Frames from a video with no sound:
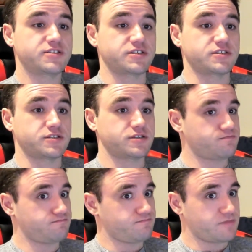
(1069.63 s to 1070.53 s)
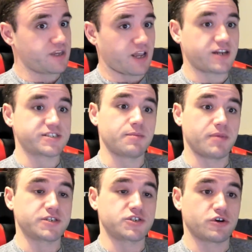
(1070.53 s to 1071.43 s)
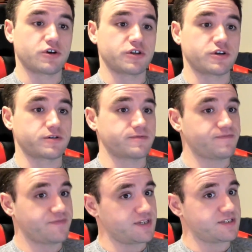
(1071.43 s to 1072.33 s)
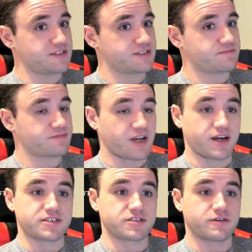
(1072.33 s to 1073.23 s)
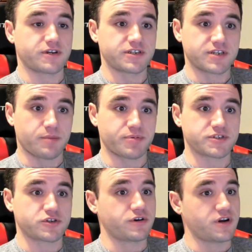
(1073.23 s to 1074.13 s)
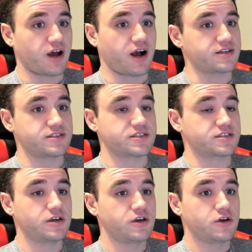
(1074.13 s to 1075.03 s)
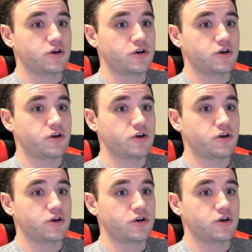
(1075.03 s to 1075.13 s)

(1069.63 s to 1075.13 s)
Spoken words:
since again, as I mentioned earlier, these kinds of topics are not